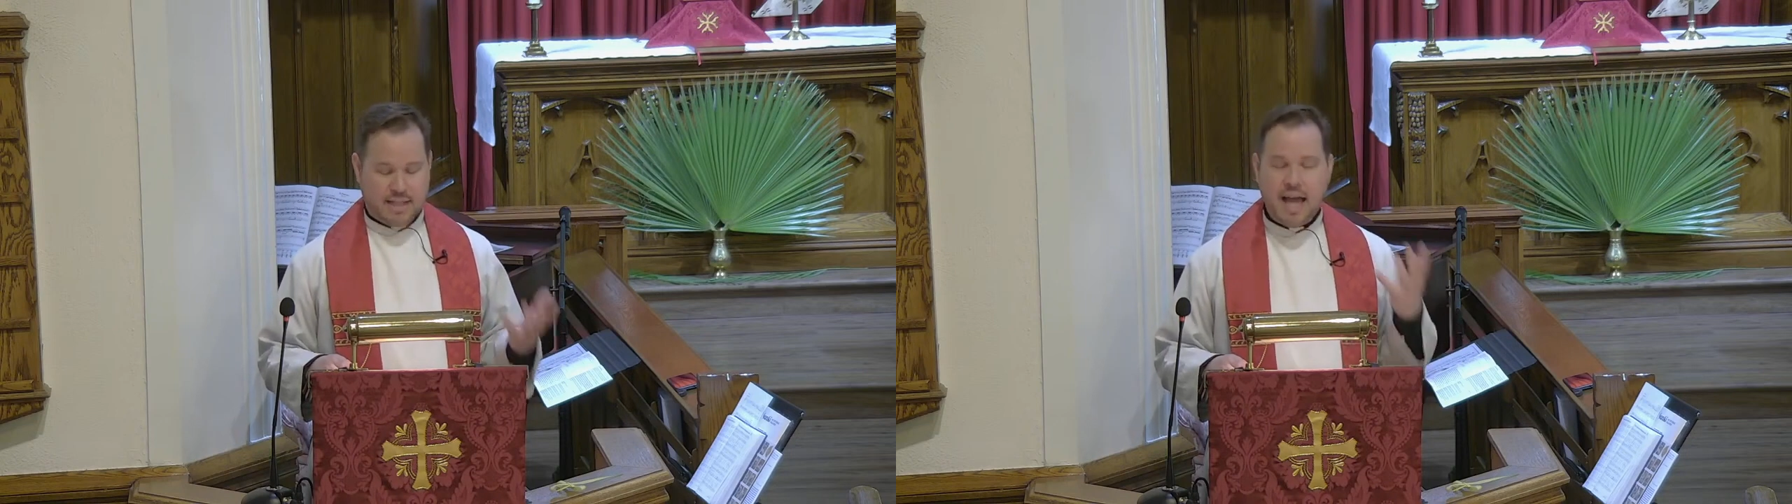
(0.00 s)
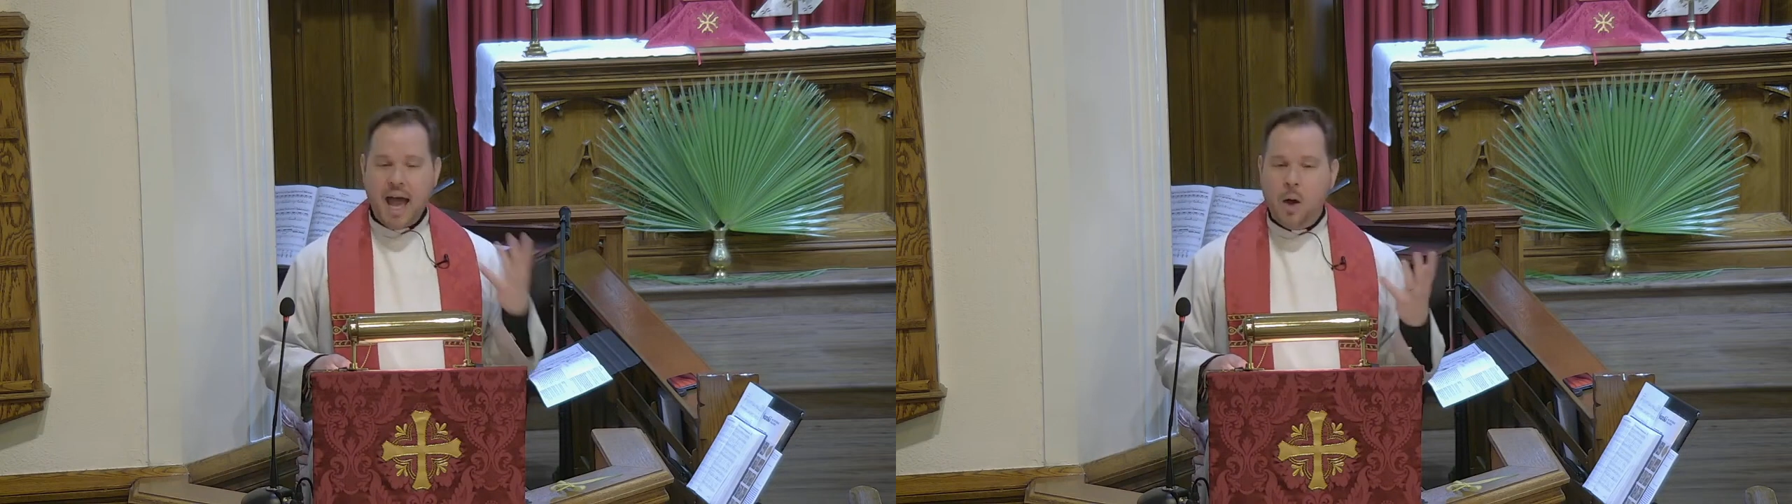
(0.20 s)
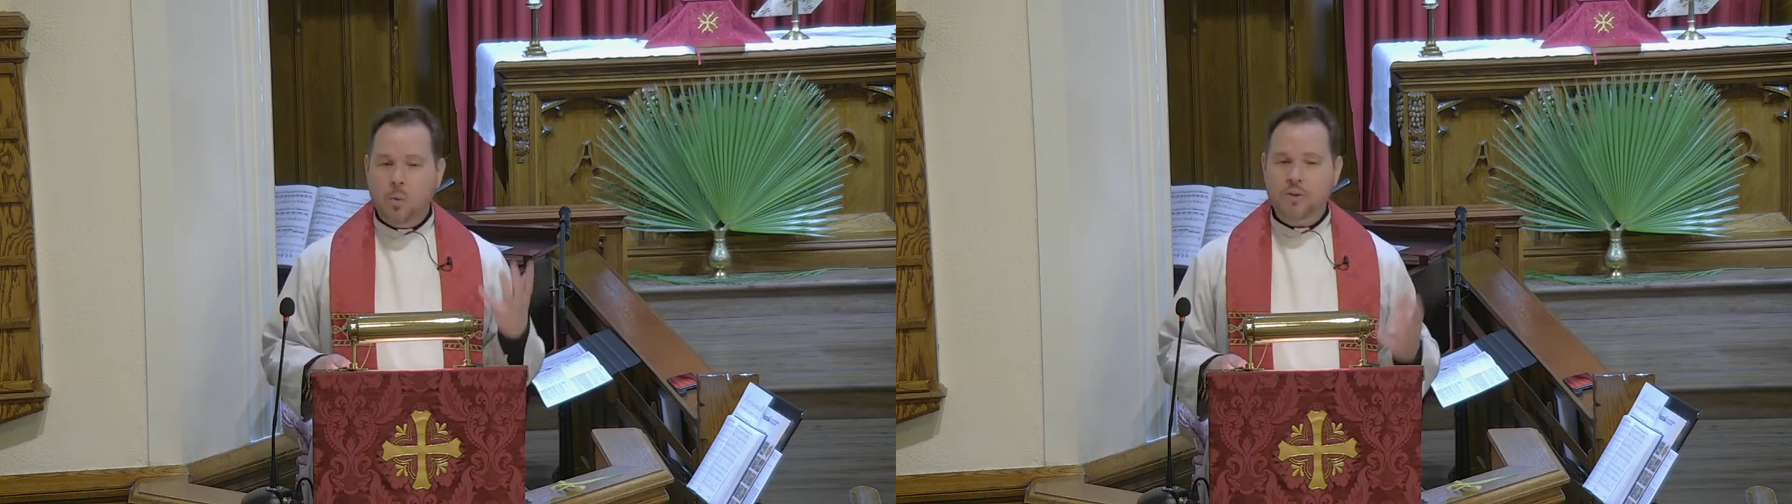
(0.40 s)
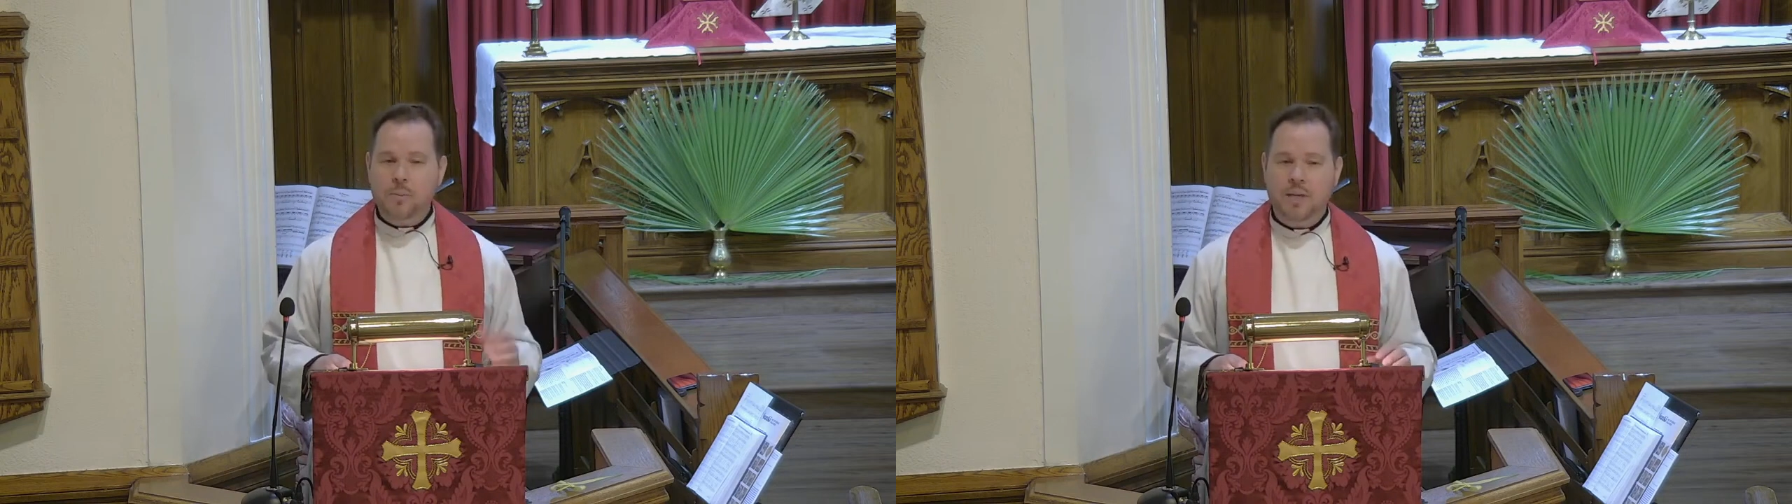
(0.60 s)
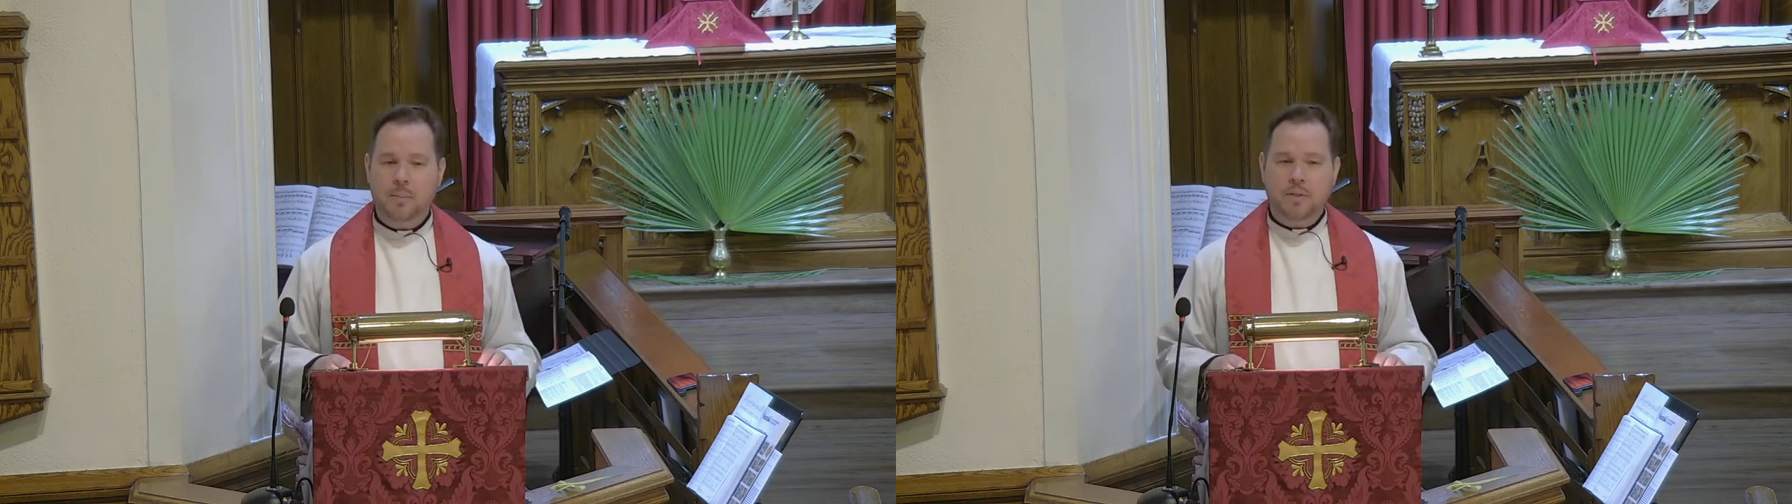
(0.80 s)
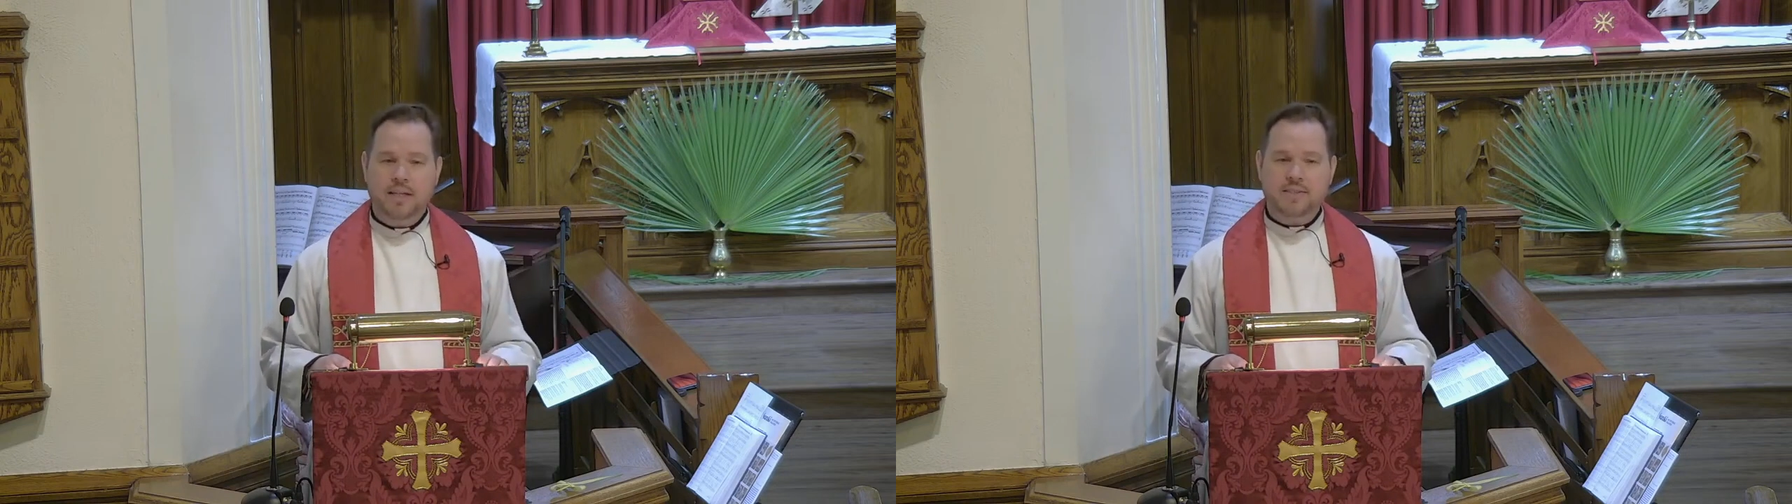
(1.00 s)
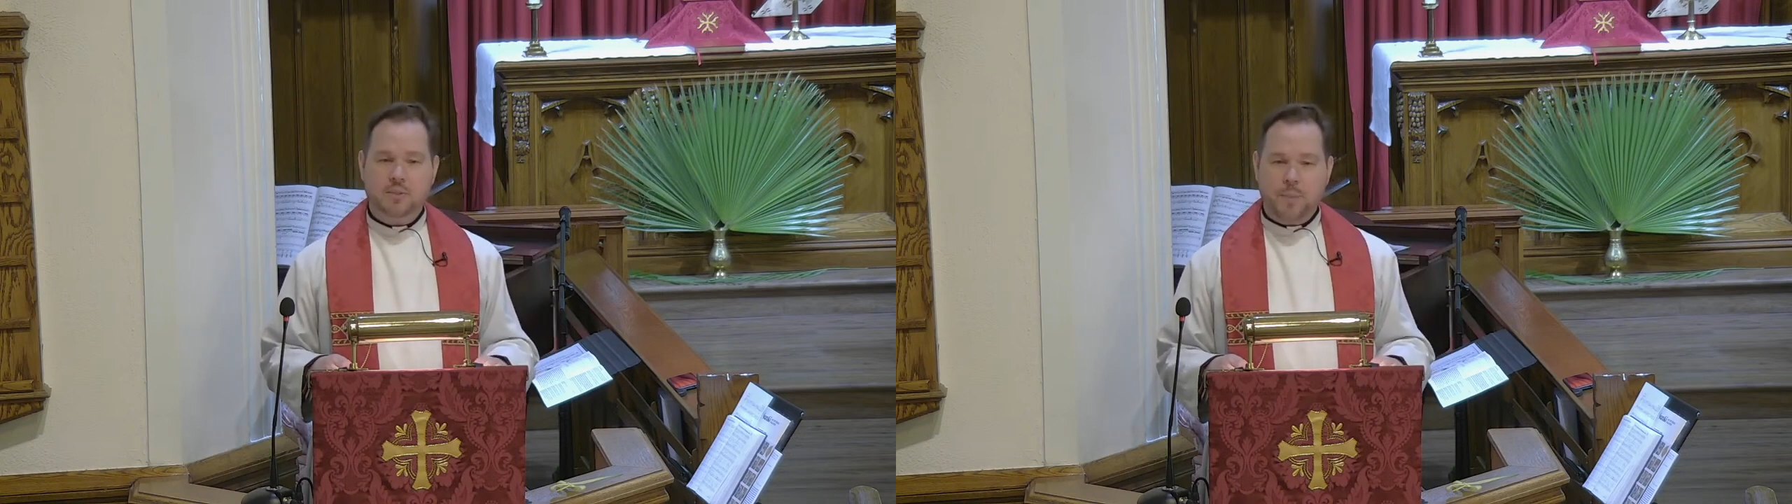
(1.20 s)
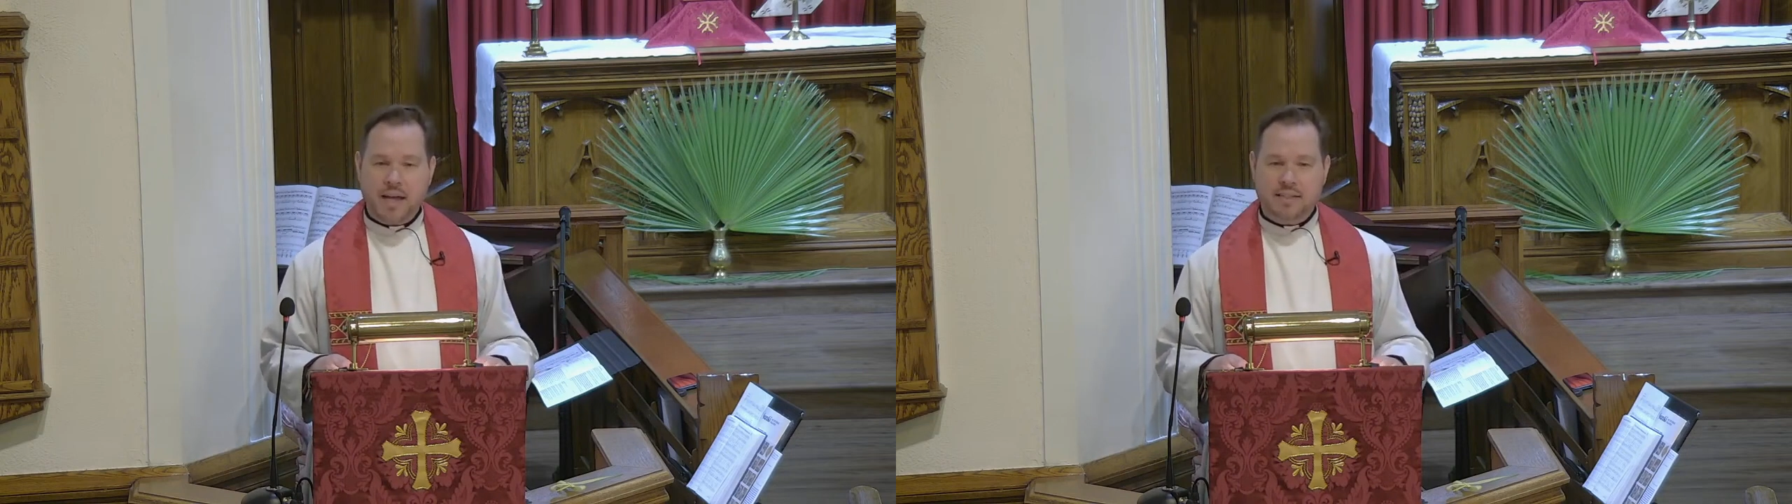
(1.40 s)
And how were the people
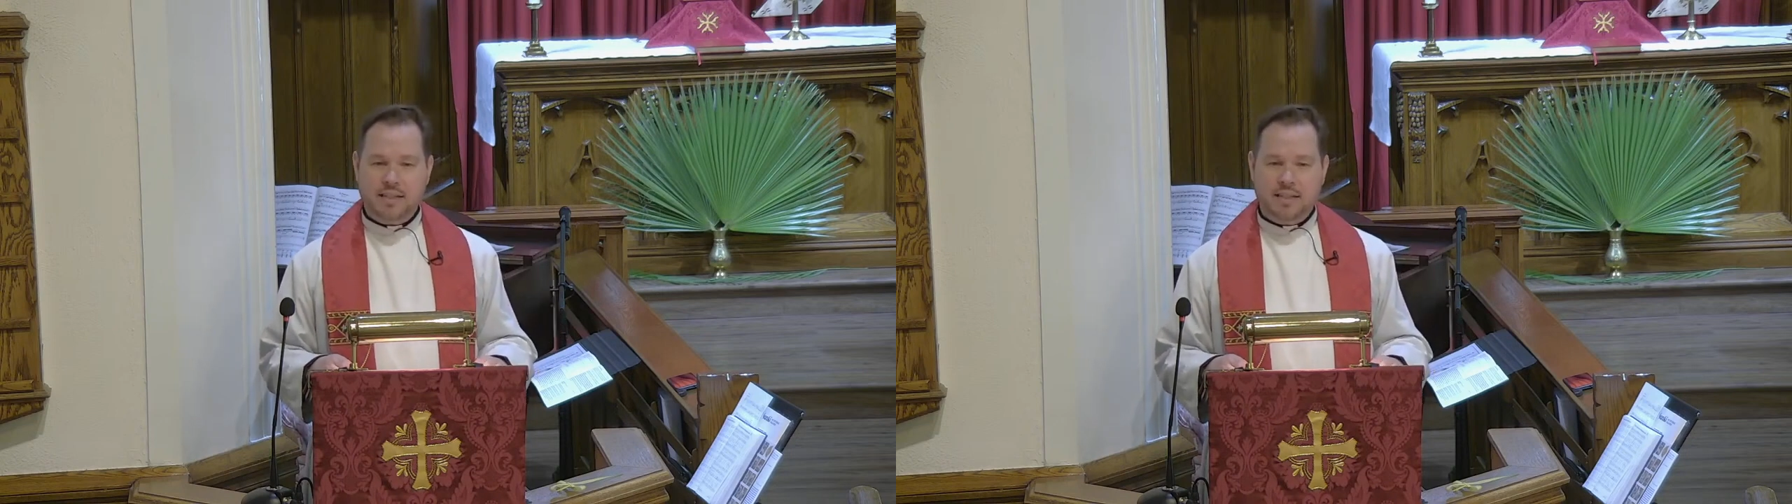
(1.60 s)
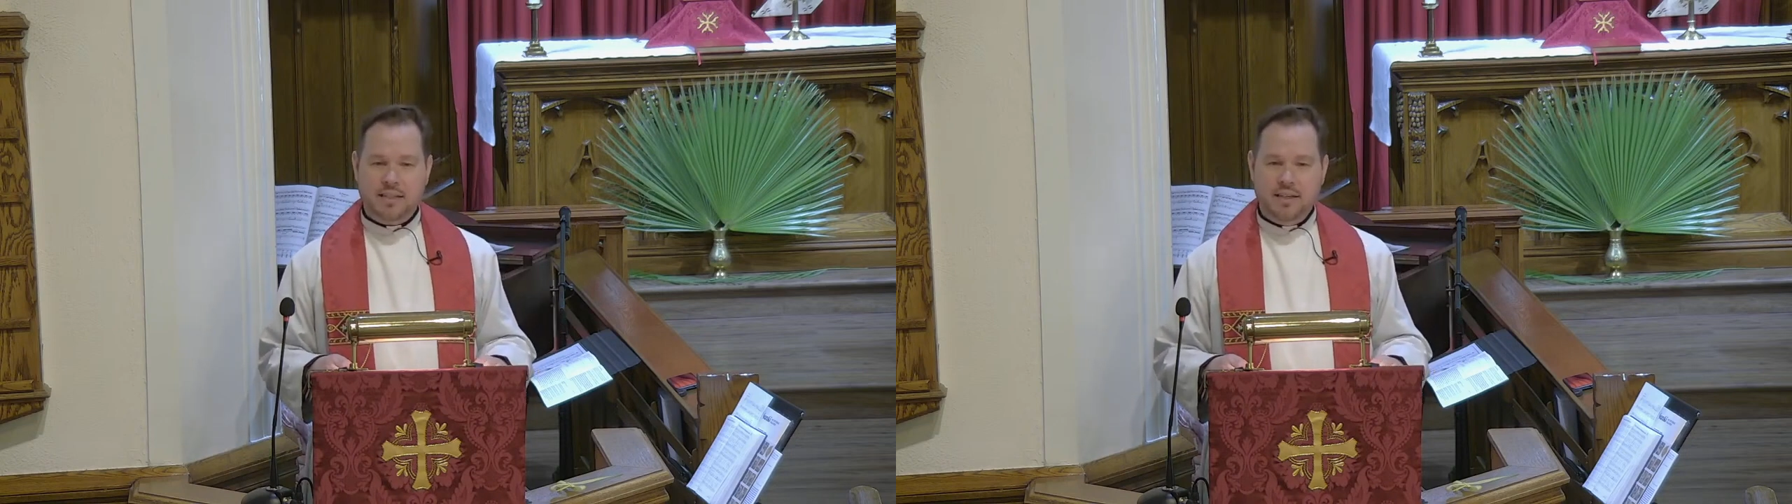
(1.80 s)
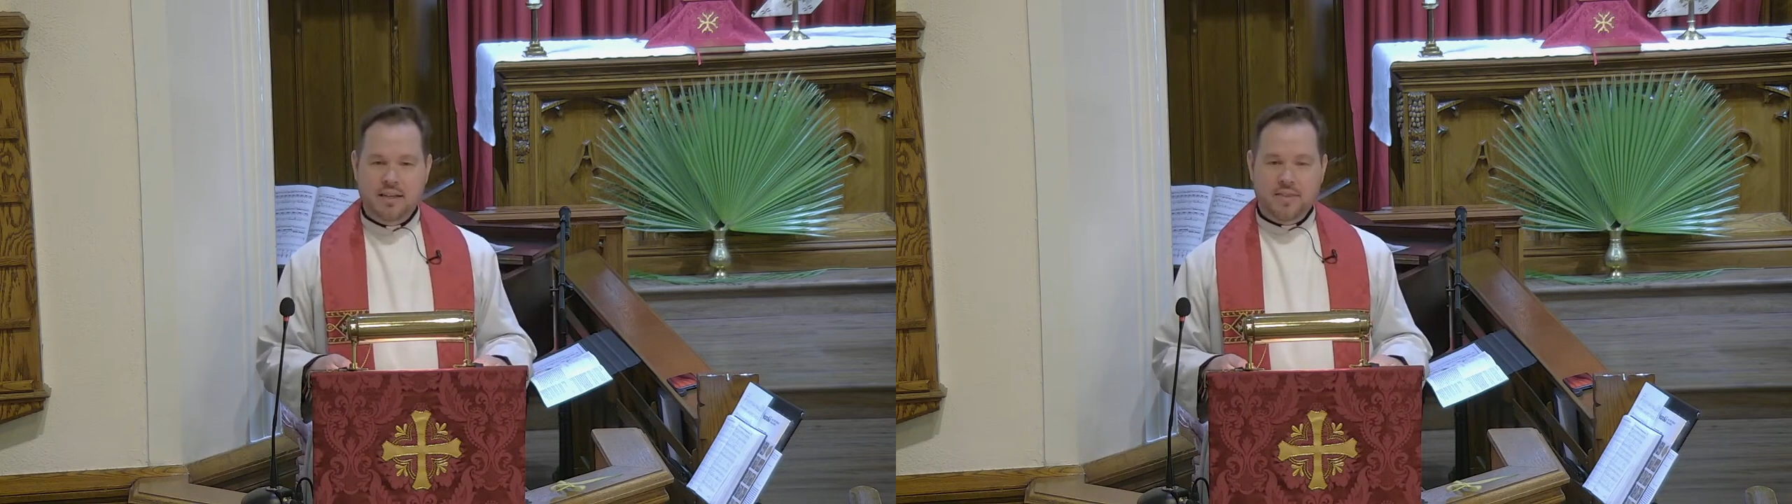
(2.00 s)
expecting